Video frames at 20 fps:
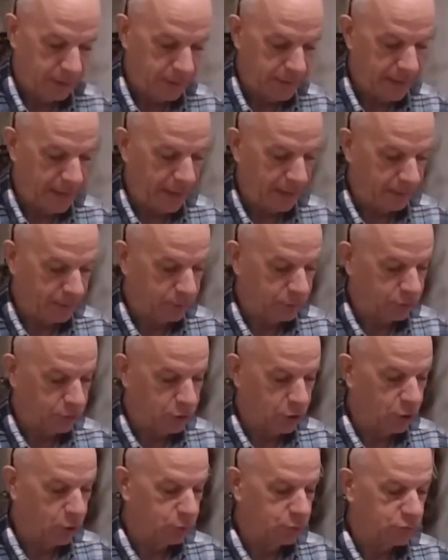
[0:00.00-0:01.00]
That
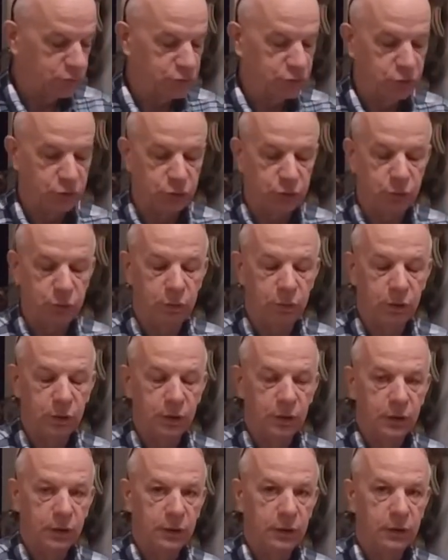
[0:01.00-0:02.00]
goes to
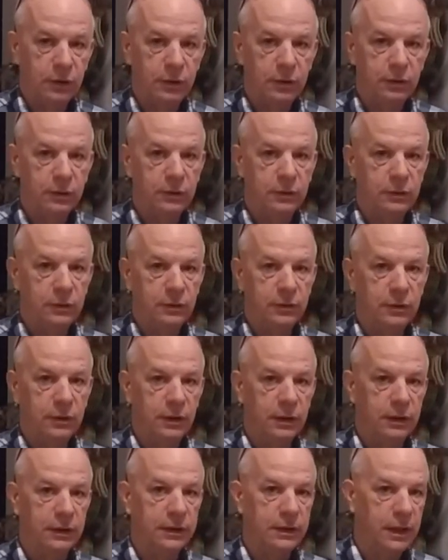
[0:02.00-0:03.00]

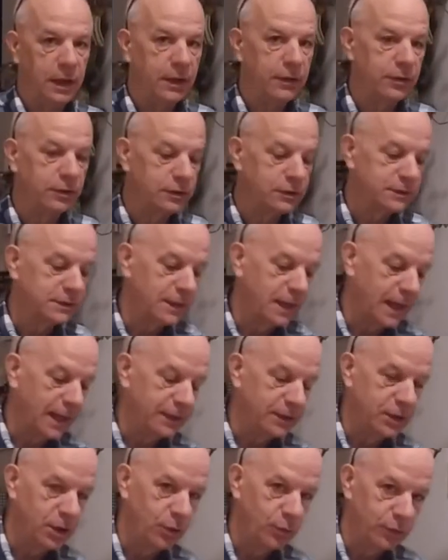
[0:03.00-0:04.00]
another
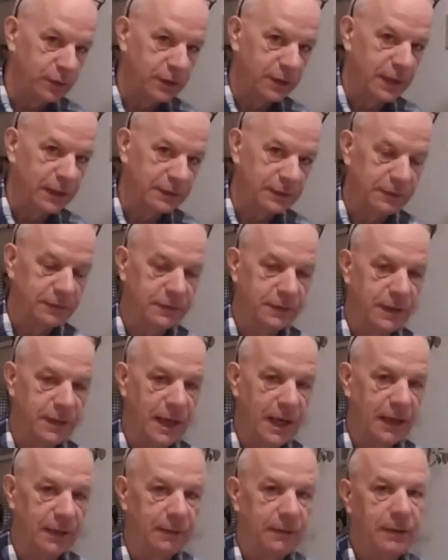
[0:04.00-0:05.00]
side note connected to
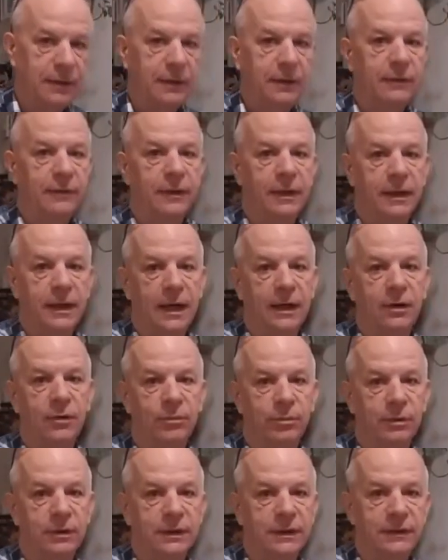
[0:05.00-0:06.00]
that that I don't
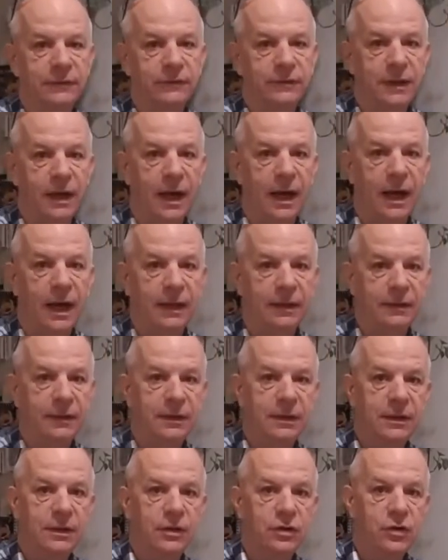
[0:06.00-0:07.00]
believe God
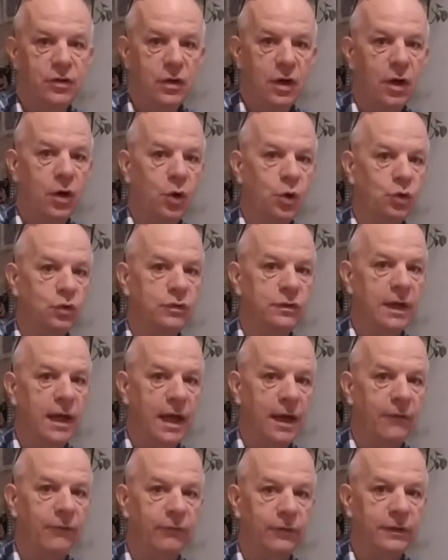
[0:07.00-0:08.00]
knows
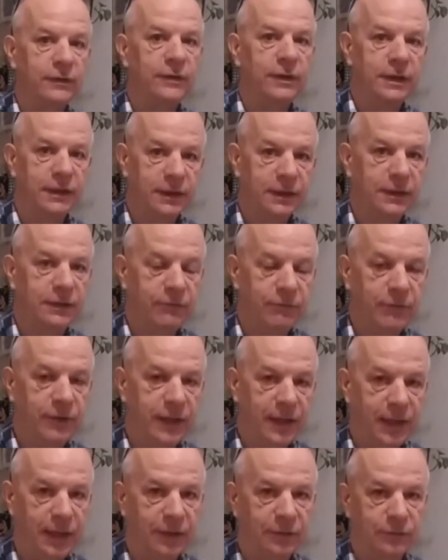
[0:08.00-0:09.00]
everything in
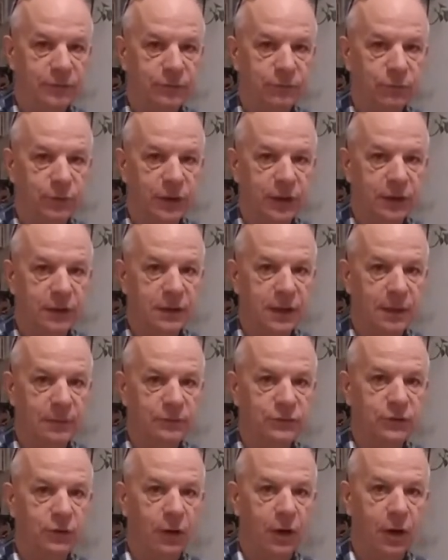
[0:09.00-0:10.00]
advance when it
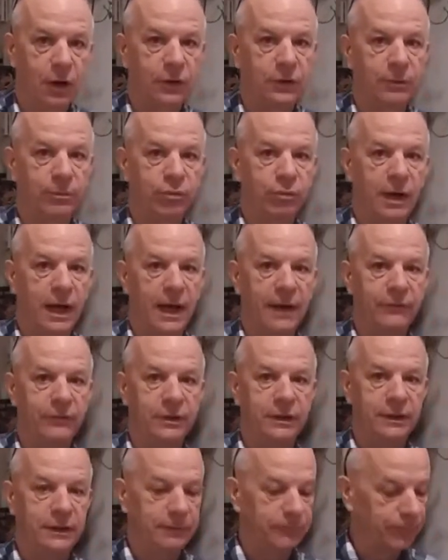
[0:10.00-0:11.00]
comes to our
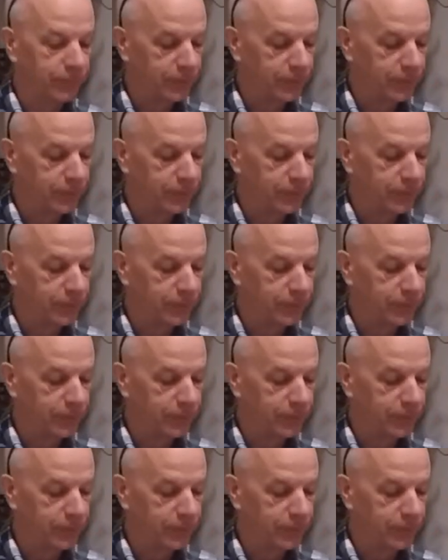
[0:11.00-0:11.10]
depravity.